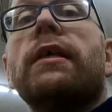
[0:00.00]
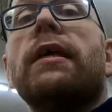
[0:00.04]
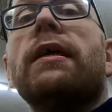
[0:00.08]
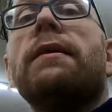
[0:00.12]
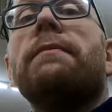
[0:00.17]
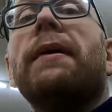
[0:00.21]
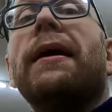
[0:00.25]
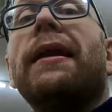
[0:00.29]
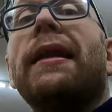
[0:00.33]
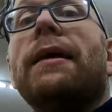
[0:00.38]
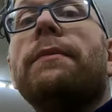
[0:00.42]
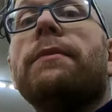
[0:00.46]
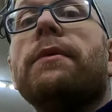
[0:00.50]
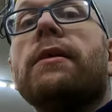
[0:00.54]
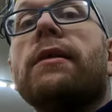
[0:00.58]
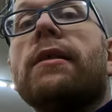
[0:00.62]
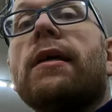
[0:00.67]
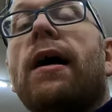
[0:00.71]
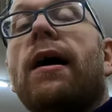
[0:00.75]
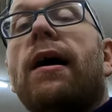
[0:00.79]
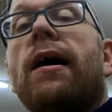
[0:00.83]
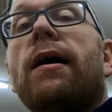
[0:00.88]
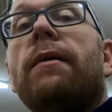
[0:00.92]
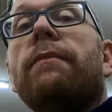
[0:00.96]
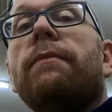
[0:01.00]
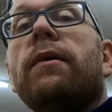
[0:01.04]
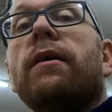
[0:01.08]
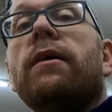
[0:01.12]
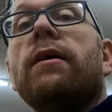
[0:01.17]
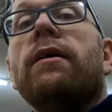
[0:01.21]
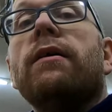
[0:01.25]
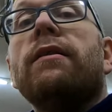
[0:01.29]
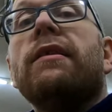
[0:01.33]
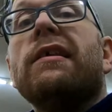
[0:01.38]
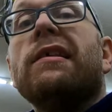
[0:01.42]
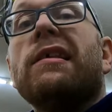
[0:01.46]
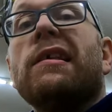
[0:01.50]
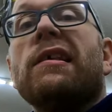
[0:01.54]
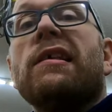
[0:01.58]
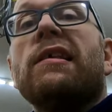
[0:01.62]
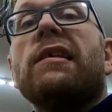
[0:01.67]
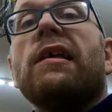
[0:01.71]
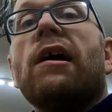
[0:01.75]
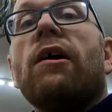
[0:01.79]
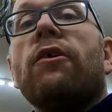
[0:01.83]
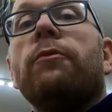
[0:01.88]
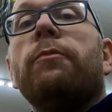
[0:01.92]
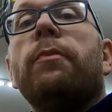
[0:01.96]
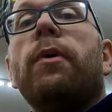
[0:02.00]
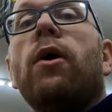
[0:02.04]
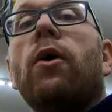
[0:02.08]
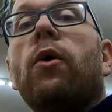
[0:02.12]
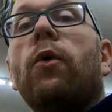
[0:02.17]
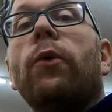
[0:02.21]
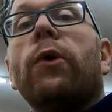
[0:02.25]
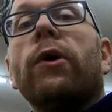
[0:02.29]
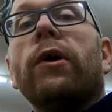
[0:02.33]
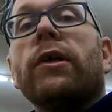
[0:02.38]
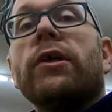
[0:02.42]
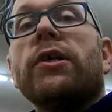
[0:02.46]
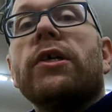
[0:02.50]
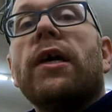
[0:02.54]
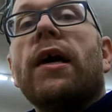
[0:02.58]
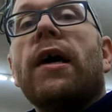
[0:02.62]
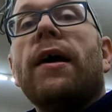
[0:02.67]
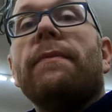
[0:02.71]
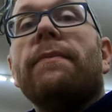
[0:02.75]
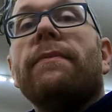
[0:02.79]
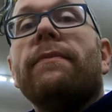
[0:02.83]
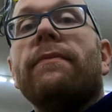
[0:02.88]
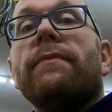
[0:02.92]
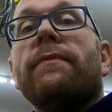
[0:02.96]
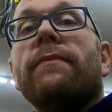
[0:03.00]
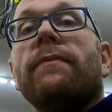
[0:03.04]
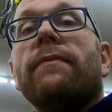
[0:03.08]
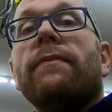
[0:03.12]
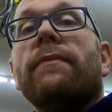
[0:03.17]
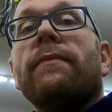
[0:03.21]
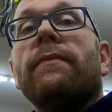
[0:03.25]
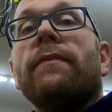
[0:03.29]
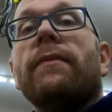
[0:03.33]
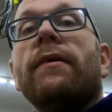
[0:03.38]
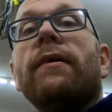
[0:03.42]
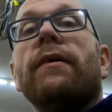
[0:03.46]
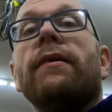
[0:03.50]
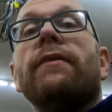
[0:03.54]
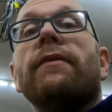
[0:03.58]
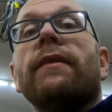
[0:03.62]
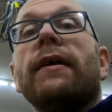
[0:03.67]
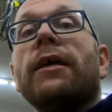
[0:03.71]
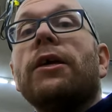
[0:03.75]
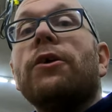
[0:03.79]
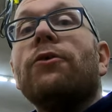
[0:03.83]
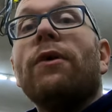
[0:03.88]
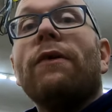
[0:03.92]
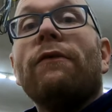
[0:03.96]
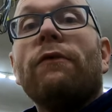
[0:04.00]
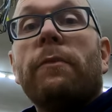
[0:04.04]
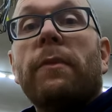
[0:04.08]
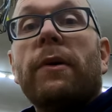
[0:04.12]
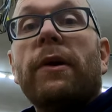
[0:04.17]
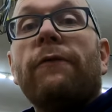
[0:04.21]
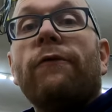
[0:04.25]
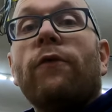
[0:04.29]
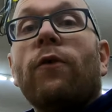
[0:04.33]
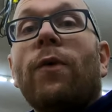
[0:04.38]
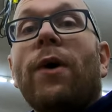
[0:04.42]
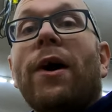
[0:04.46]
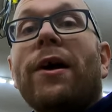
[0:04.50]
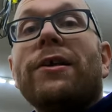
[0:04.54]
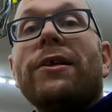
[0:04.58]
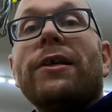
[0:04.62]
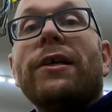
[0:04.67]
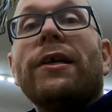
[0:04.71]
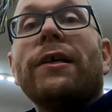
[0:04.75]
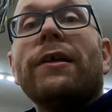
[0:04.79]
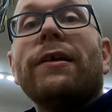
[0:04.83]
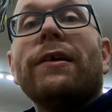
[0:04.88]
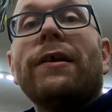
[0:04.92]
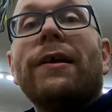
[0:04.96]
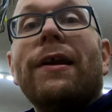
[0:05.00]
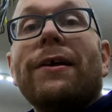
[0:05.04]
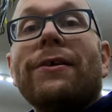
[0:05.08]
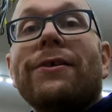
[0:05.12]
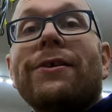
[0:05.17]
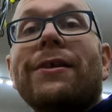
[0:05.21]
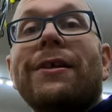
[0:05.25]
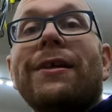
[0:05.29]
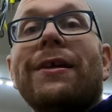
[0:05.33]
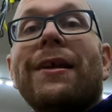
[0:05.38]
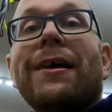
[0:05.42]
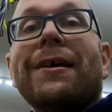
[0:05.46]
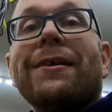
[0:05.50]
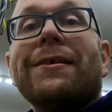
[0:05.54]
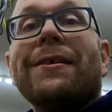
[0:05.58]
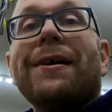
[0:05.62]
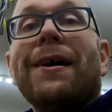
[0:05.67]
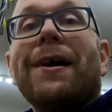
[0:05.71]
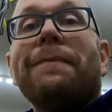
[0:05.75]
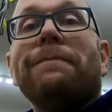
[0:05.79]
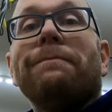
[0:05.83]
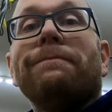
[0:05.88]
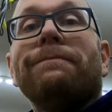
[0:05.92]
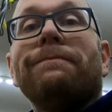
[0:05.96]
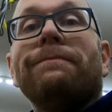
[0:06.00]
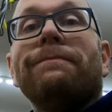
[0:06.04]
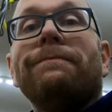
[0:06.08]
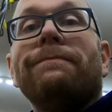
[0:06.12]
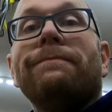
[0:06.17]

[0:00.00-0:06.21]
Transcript: again, my name is Tom. This is Southpaw Workshop. Thank you everybody for watching, and I'll see you next time.